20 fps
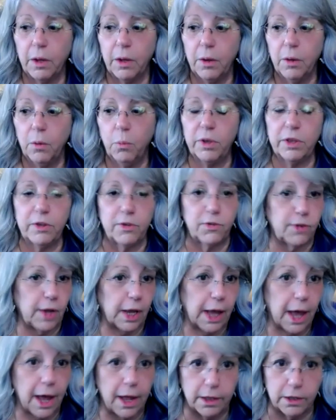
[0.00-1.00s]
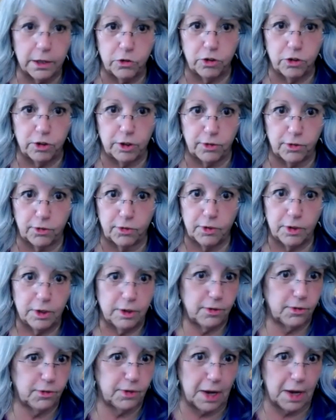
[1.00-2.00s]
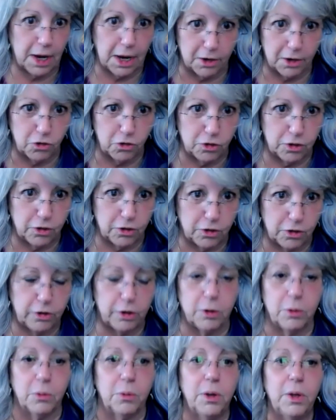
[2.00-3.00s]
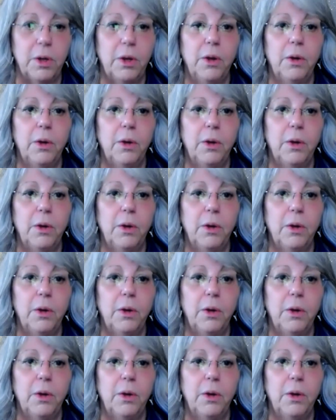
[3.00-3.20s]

what the psychologists say I should do,